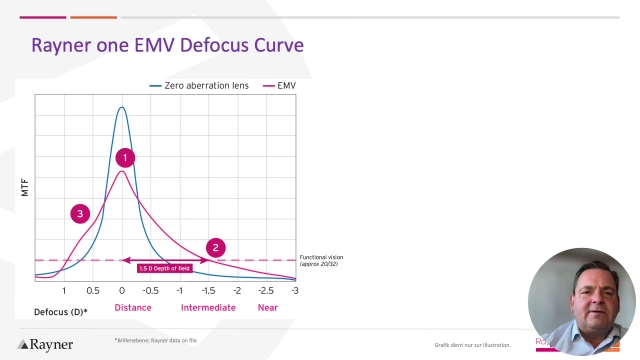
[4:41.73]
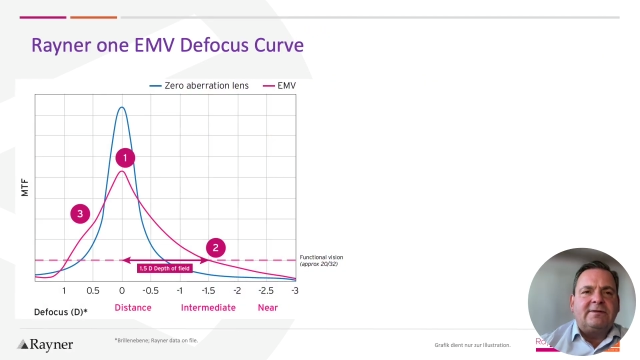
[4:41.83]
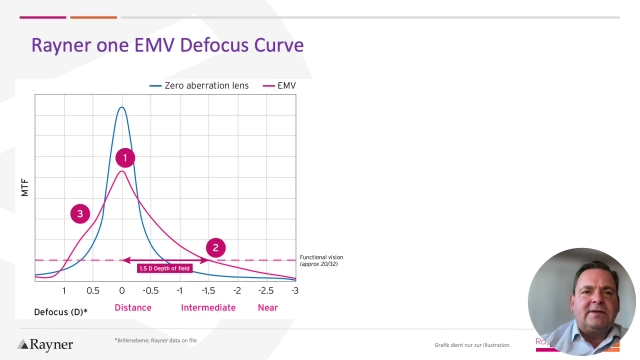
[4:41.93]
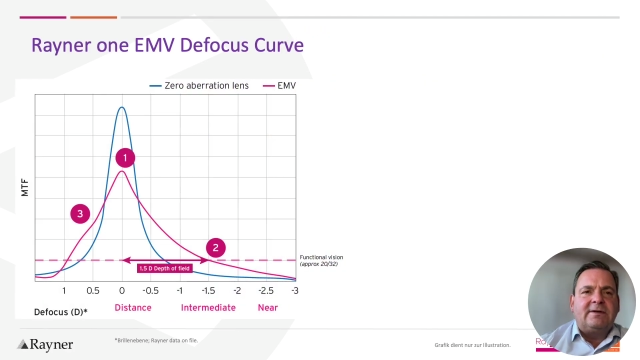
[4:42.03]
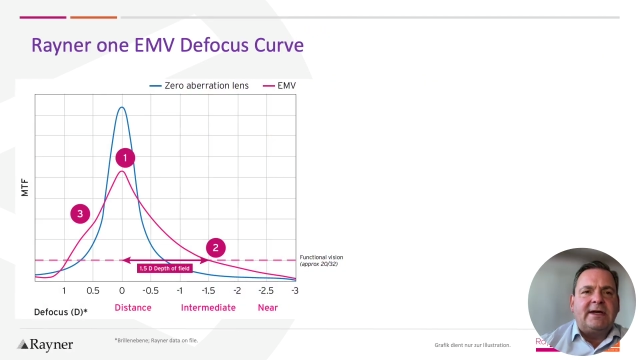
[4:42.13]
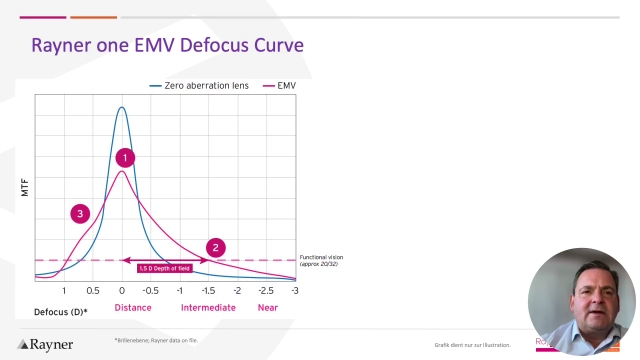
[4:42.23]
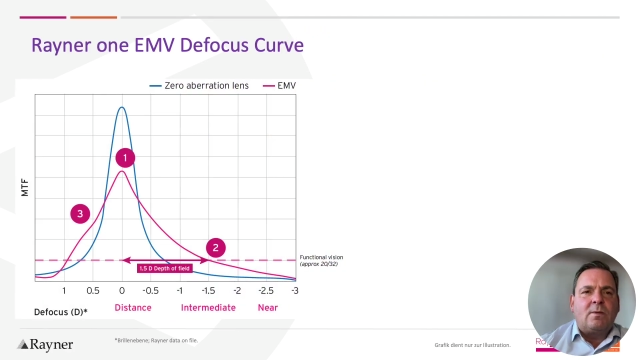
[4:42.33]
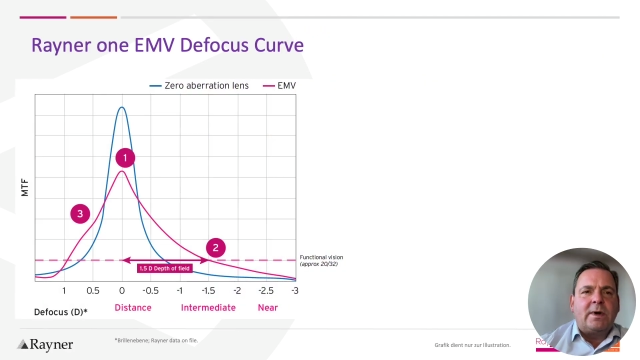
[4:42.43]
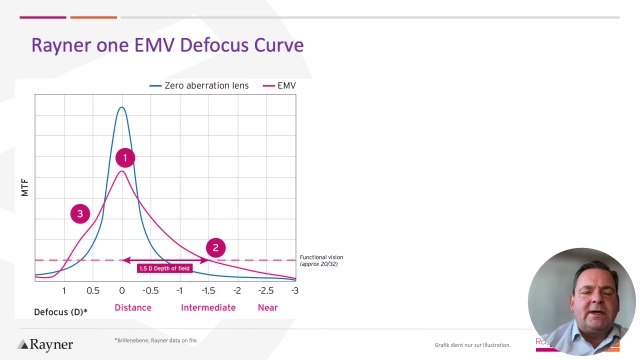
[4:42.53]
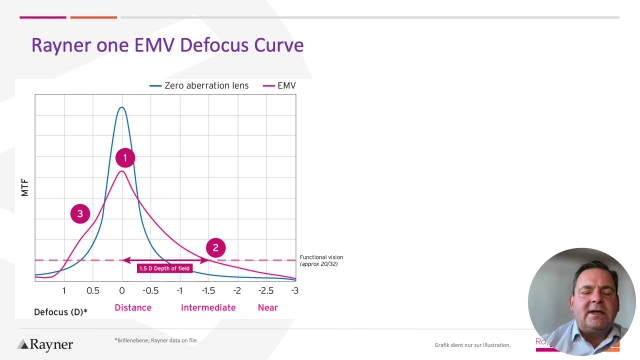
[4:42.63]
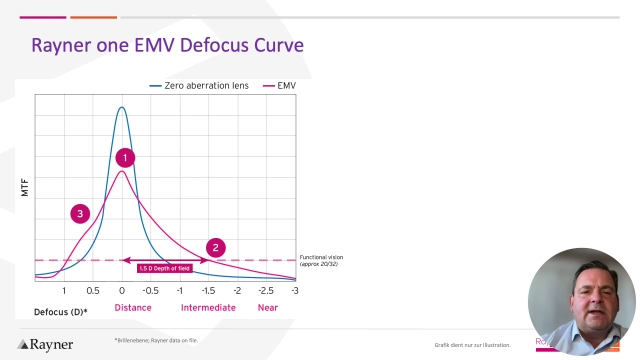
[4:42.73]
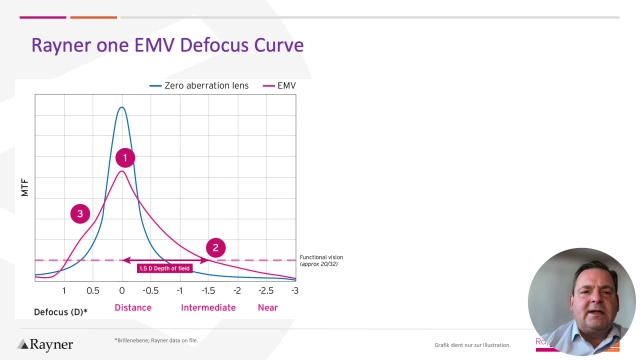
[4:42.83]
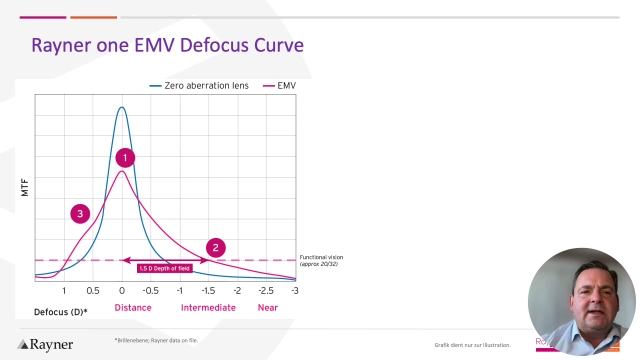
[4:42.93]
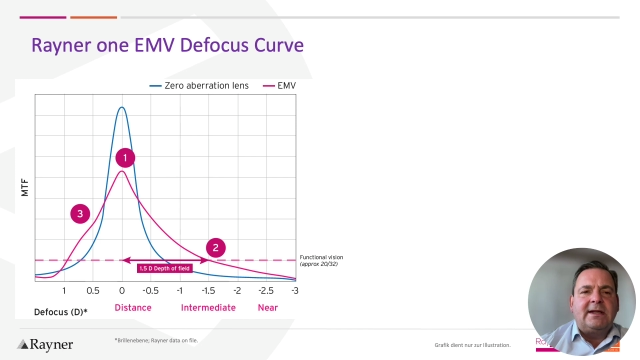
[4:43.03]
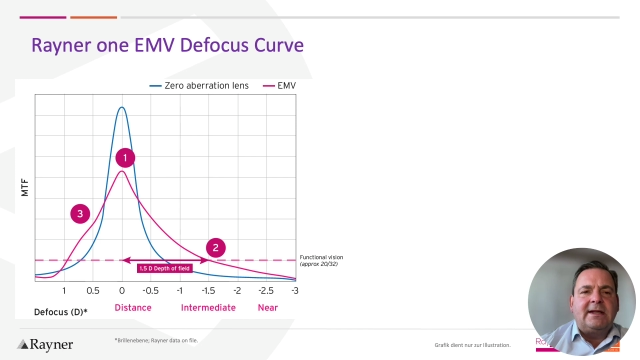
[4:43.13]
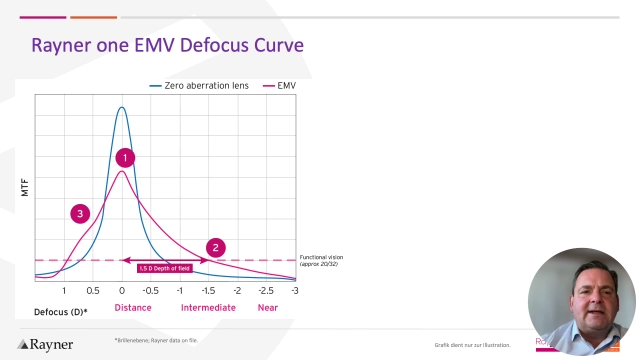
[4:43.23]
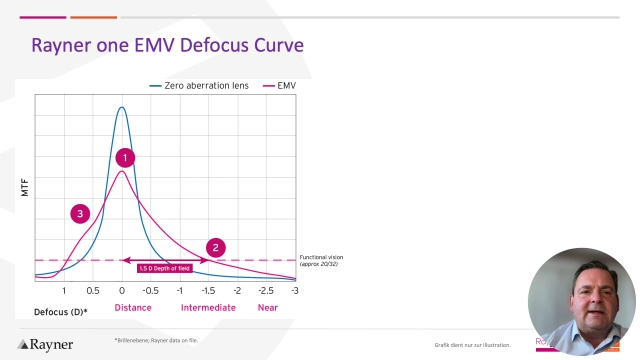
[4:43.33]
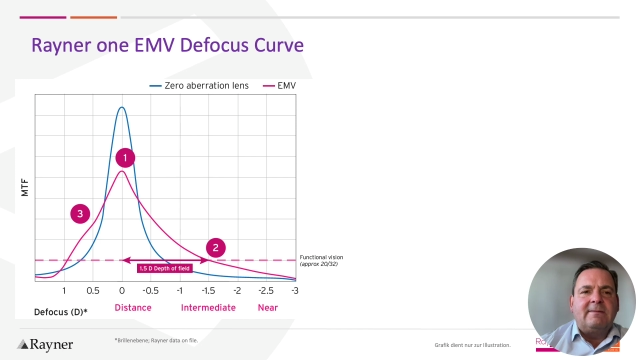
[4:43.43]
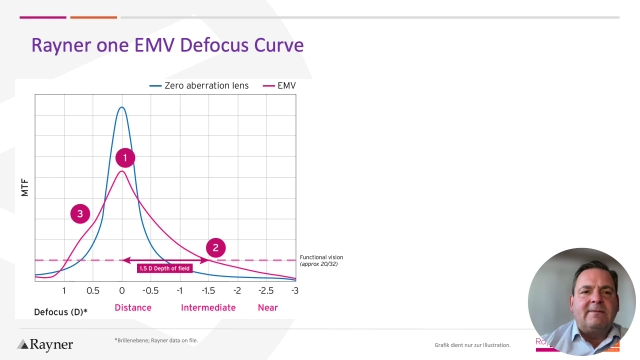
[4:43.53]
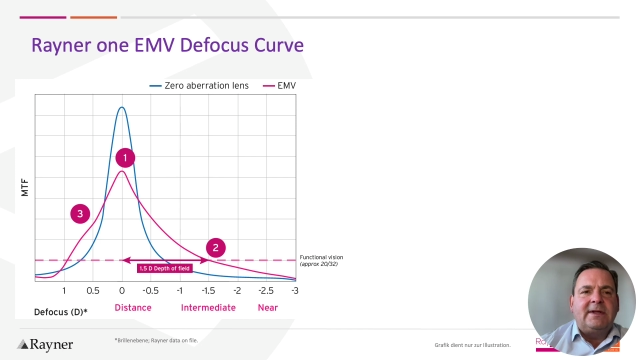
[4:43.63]
of the RayOne
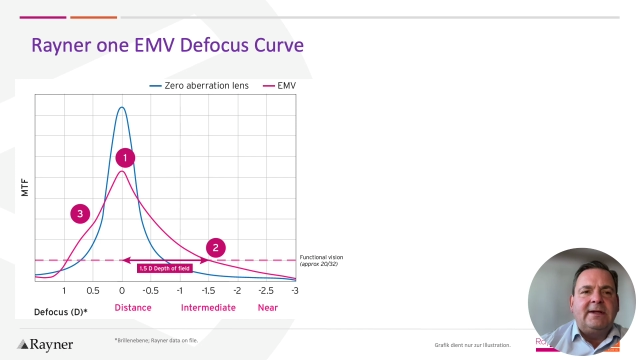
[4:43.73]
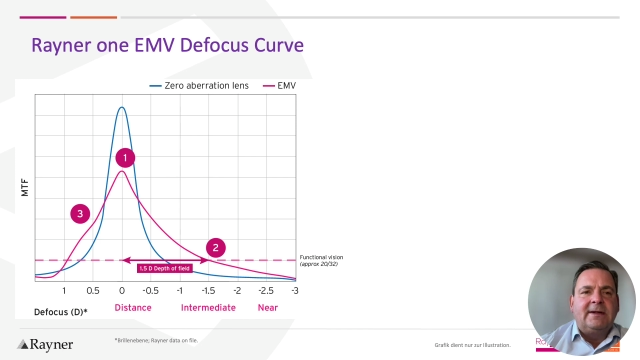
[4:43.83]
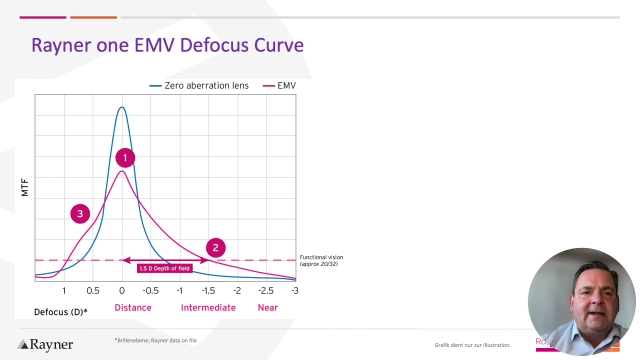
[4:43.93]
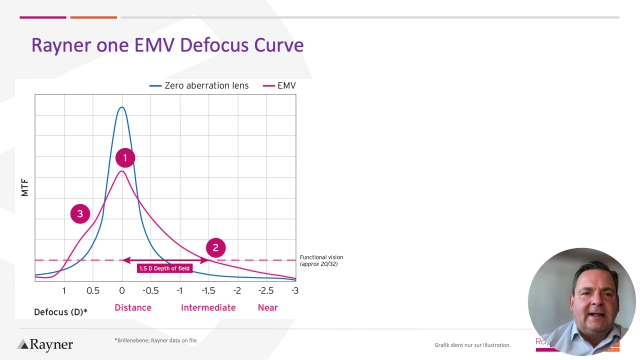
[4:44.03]
EMV,